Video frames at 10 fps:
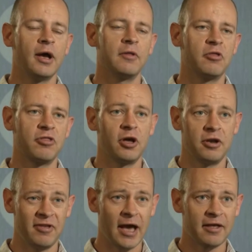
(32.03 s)
And the
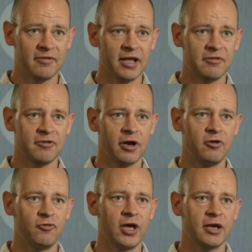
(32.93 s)
third is it has less
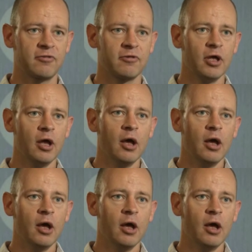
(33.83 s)
side effects.